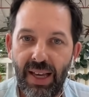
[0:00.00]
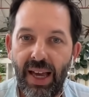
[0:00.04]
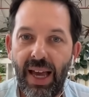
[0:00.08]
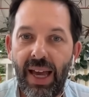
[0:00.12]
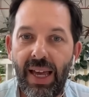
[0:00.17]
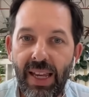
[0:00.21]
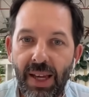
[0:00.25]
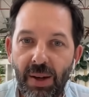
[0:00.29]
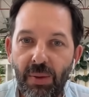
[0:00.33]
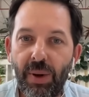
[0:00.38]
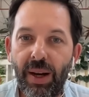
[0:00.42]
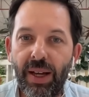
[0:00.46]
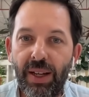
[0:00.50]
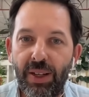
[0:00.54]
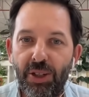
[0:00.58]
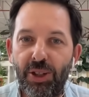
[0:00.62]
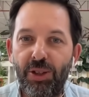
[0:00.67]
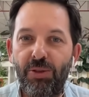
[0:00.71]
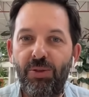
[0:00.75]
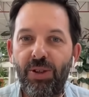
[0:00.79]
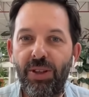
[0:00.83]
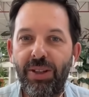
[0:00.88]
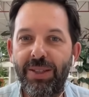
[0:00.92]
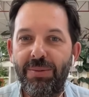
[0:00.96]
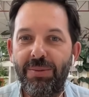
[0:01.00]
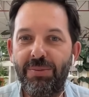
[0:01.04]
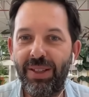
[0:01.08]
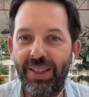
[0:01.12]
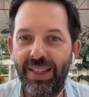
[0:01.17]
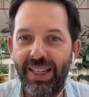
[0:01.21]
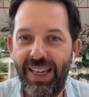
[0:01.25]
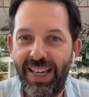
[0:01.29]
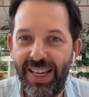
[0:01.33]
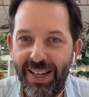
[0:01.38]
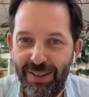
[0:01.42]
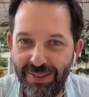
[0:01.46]
anyone who really
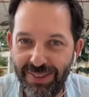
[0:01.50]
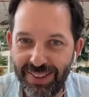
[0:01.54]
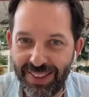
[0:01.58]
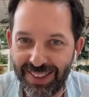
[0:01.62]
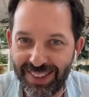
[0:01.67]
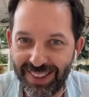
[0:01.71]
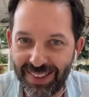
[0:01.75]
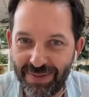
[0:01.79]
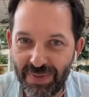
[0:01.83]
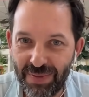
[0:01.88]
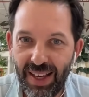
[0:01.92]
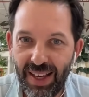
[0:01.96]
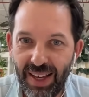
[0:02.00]
believes